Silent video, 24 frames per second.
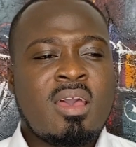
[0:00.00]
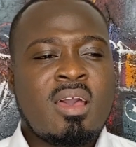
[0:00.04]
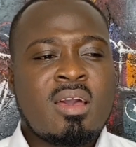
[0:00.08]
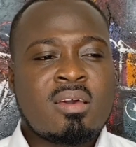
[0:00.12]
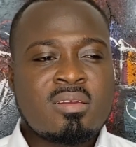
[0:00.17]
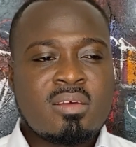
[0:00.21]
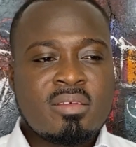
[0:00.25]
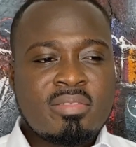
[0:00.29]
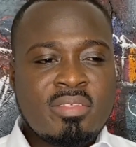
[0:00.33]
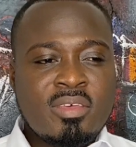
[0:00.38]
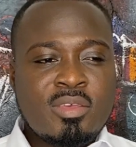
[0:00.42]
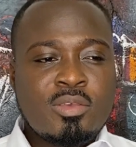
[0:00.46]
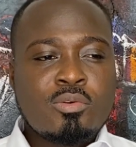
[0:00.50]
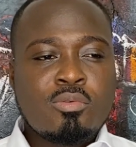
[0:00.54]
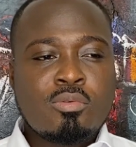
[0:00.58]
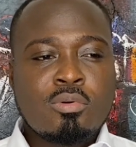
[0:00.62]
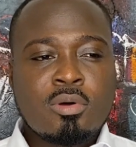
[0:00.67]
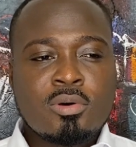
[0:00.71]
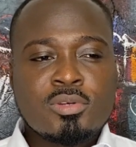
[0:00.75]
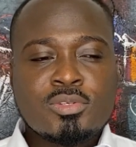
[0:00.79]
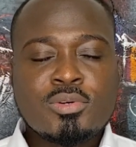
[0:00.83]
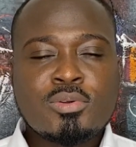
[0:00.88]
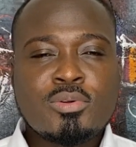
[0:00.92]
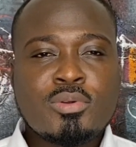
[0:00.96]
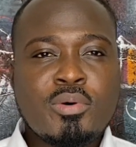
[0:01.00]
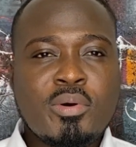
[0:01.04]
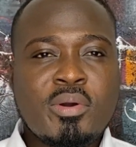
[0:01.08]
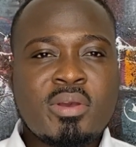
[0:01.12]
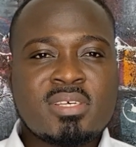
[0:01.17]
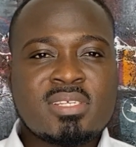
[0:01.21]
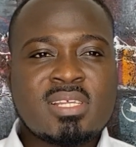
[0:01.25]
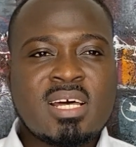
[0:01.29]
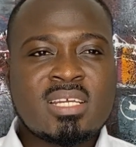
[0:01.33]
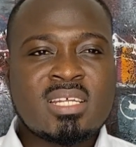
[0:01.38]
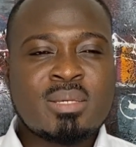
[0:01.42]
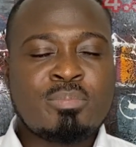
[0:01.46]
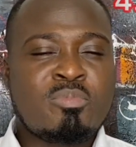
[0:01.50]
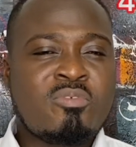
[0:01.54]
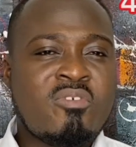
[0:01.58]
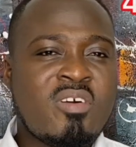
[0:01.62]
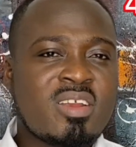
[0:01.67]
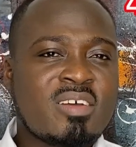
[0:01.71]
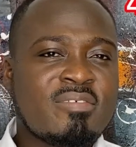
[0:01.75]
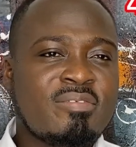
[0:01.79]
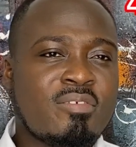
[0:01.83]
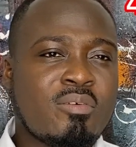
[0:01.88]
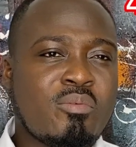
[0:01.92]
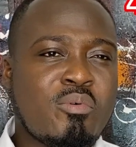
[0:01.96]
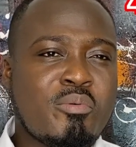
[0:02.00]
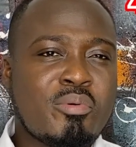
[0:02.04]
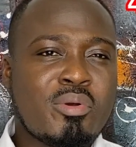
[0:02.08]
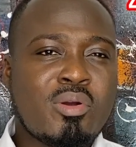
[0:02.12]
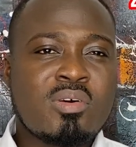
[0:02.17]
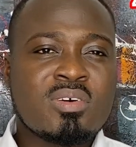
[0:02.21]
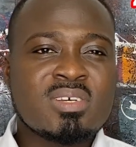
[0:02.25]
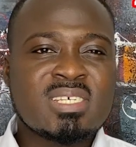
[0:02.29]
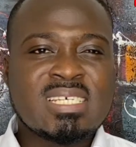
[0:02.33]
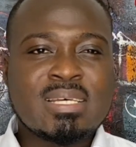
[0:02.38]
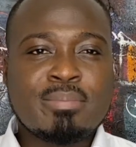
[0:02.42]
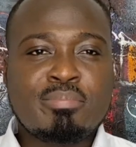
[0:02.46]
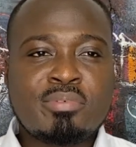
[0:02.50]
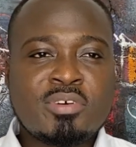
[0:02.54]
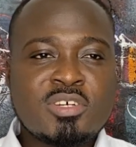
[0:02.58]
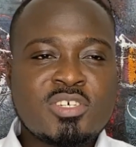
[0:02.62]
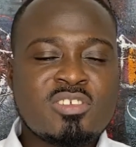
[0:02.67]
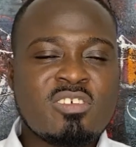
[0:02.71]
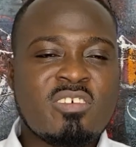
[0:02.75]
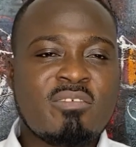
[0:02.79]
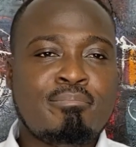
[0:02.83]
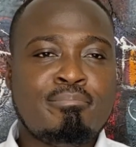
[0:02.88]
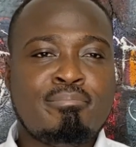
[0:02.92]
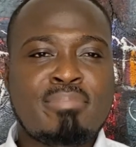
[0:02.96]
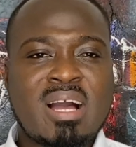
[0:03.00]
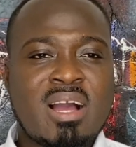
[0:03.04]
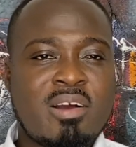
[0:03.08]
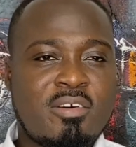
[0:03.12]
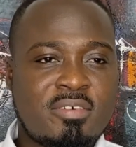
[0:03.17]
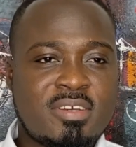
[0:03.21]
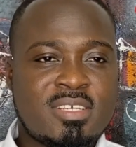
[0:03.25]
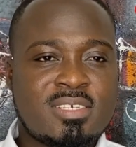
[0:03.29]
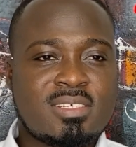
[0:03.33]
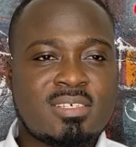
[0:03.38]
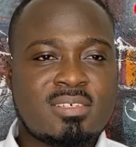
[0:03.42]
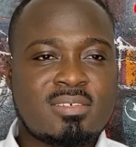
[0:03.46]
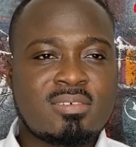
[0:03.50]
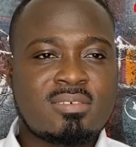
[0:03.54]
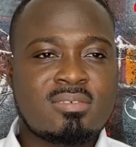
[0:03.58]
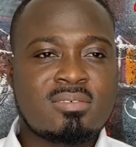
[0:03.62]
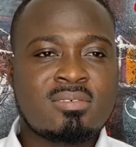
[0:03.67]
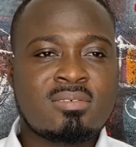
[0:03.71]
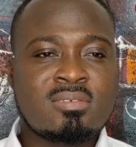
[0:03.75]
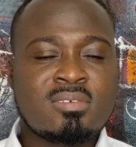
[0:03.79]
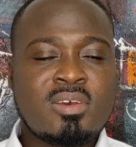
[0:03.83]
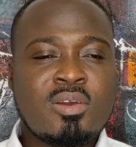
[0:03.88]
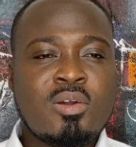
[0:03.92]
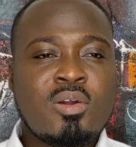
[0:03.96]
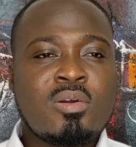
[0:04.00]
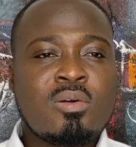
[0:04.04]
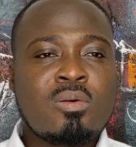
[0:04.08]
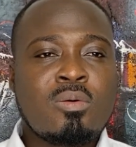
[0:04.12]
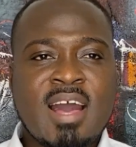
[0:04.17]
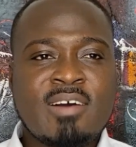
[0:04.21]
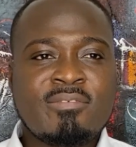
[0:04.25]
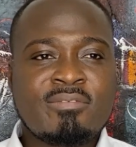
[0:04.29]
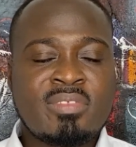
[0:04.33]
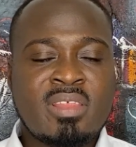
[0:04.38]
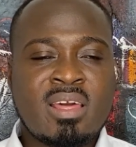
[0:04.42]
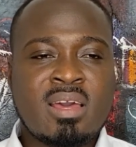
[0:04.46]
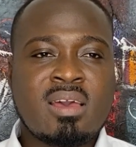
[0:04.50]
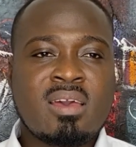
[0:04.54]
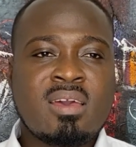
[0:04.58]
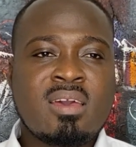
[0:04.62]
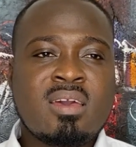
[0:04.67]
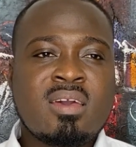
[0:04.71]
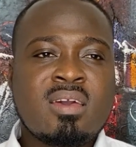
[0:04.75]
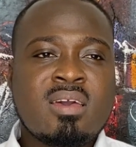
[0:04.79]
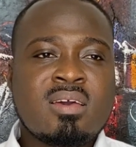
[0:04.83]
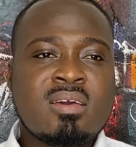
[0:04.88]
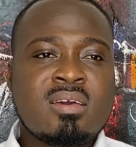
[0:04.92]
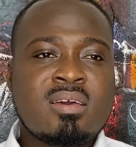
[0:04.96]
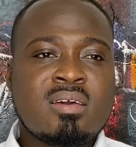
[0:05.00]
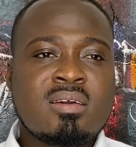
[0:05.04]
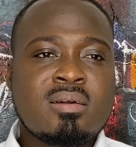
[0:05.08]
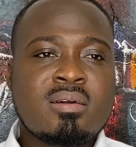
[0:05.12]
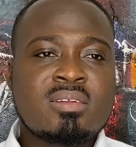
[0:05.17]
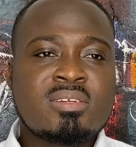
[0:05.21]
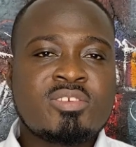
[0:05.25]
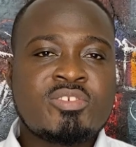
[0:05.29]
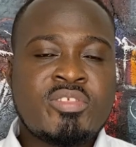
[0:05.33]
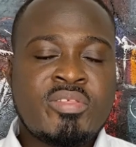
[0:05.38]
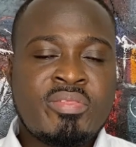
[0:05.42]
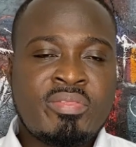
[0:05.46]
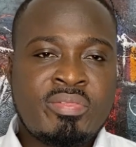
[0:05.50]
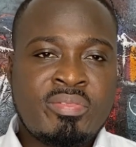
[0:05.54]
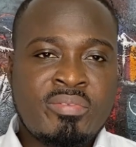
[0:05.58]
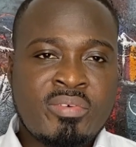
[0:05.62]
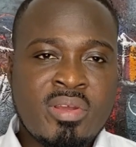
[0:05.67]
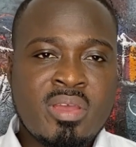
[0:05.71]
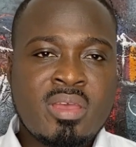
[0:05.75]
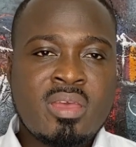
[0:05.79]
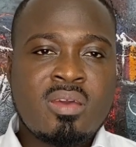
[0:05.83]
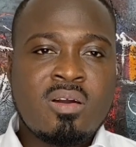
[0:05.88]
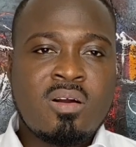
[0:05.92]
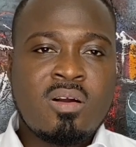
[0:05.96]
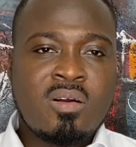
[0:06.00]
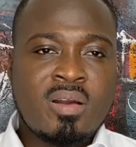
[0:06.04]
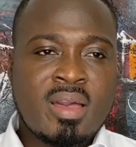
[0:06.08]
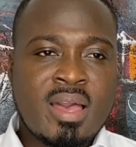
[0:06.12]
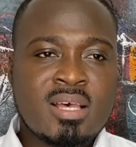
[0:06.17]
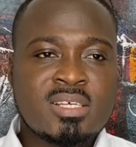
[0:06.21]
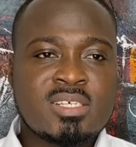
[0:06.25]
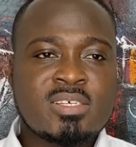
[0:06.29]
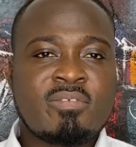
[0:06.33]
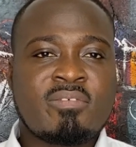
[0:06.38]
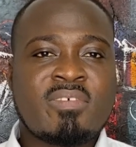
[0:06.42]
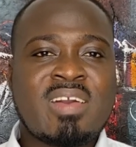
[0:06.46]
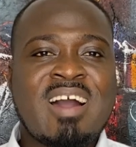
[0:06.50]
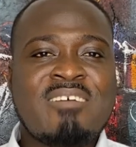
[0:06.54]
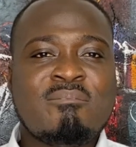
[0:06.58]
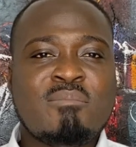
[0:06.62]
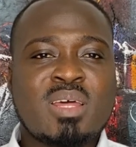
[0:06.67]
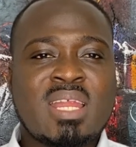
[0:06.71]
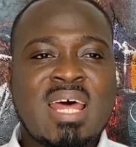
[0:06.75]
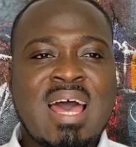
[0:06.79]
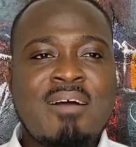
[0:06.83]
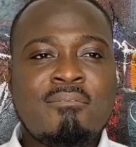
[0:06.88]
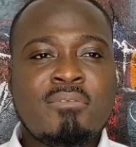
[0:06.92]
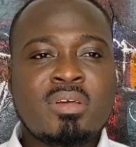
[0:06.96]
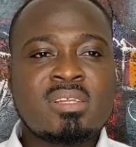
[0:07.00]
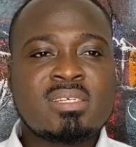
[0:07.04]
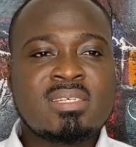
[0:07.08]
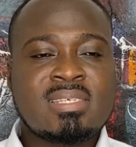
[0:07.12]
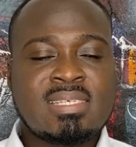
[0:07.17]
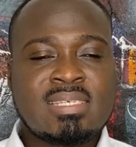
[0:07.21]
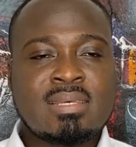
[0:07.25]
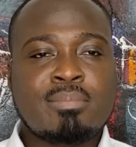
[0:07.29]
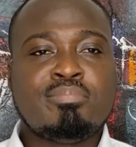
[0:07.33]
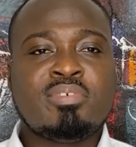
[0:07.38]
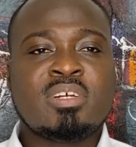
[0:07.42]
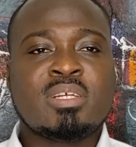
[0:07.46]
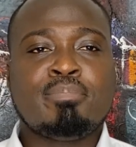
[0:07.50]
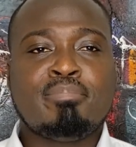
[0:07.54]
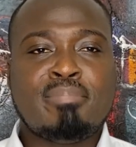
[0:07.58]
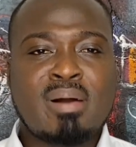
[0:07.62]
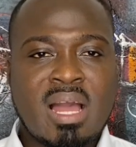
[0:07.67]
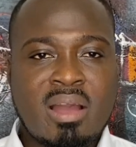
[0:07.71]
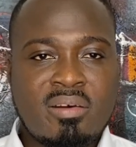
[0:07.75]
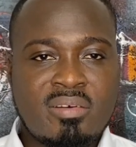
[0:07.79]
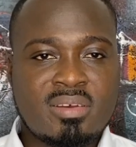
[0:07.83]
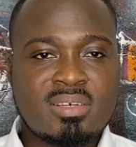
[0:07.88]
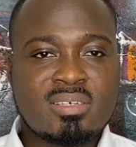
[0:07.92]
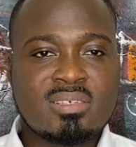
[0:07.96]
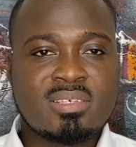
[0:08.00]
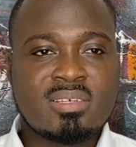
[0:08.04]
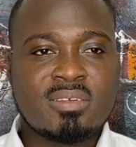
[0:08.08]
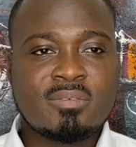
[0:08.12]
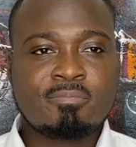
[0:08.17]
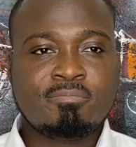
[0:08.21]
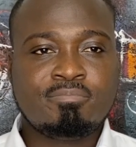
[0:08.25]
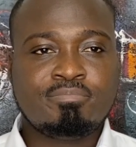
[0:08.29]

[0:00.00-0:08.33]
Another thing you would also know is that it provided for what we call separation of powers. Have the three organs of government having separate powers.